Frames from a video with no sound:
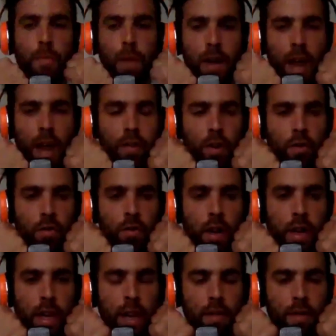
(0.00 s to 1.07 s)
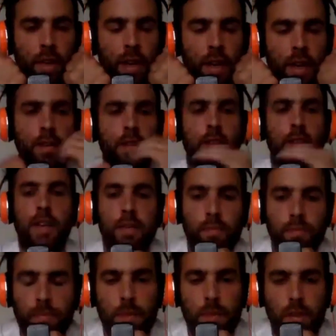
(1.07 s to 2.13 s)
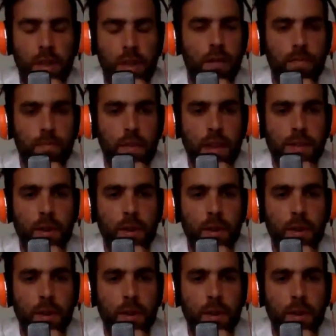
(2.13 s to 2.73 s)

Have a good evening, and thanks, mate.